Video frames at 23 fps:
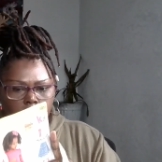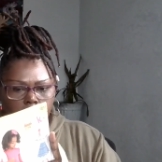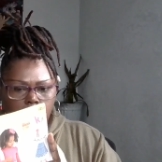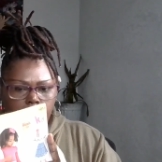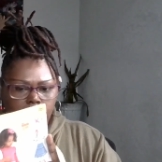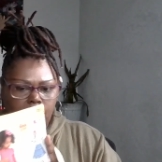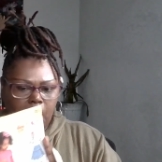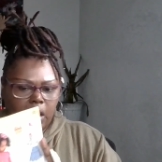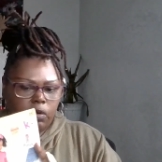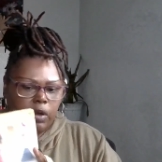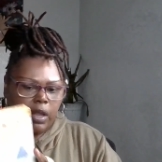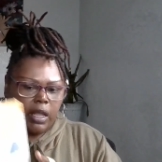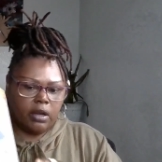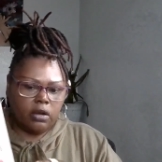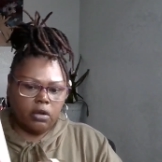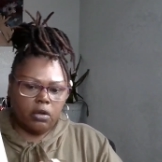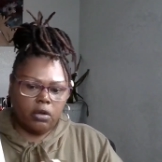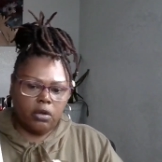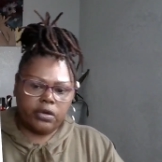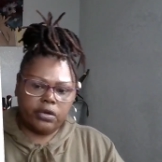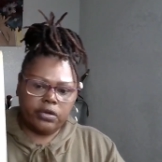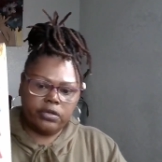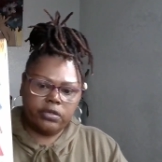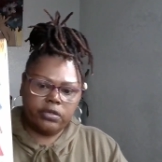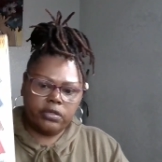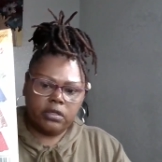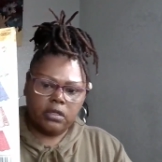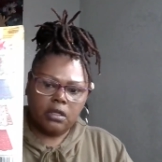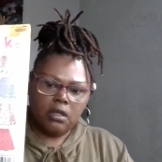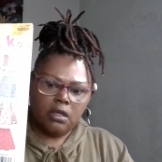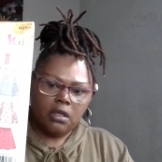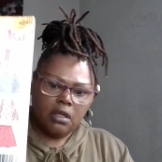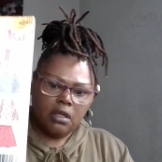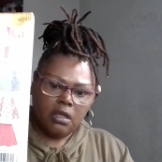for my
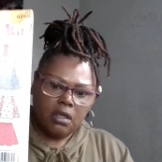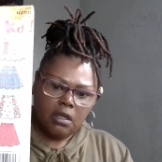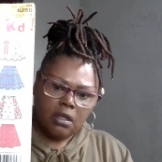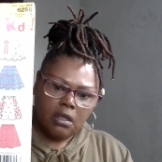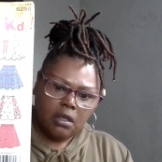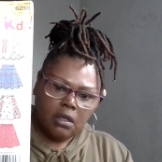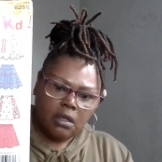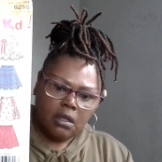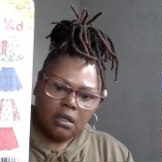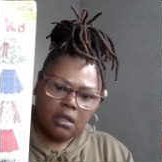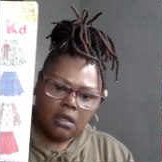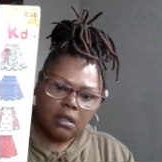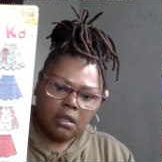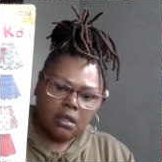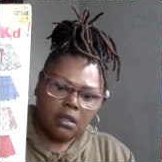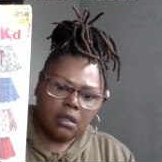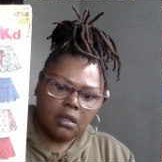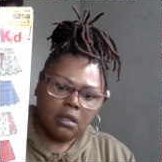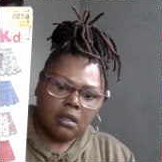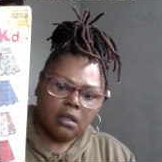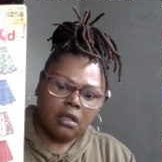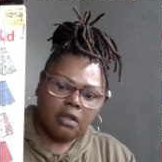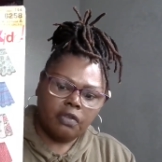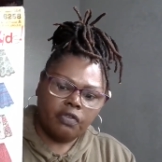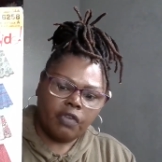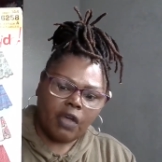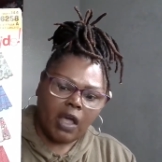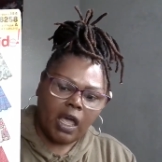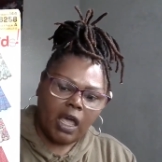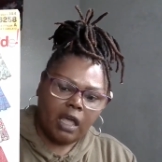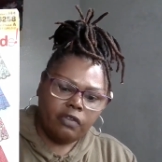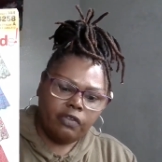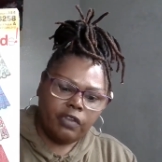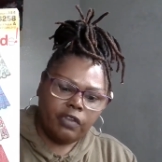granddaughters. If
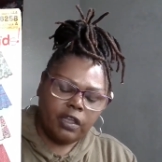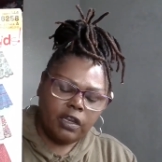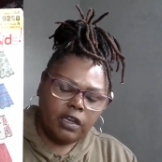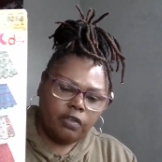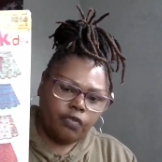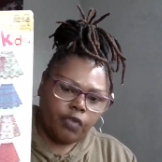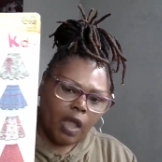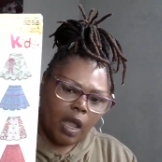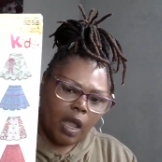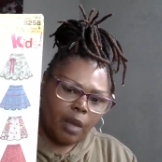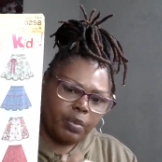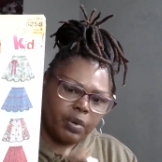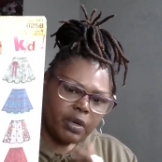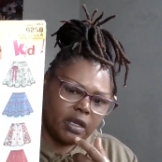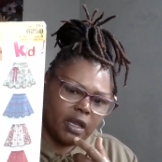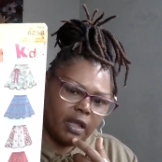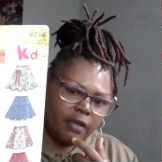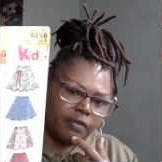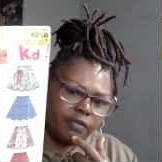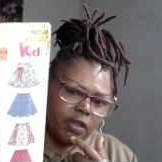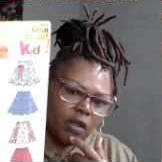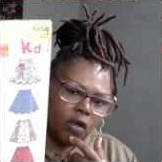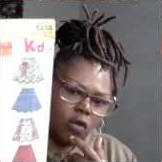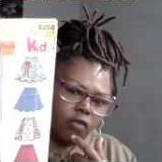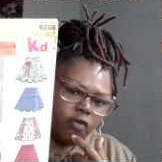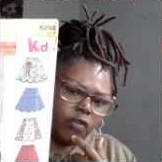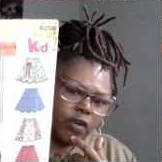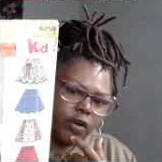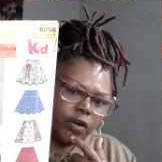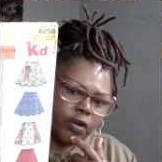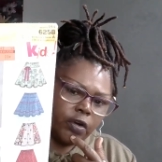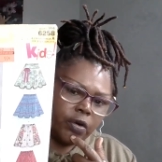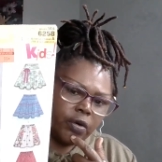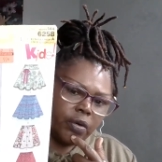I have any fabric left
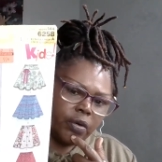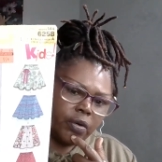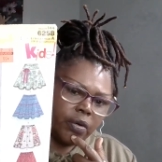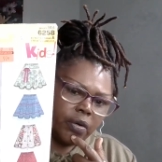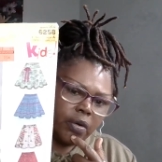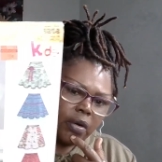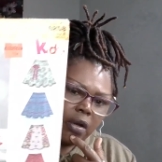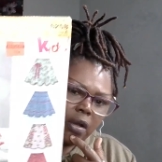over,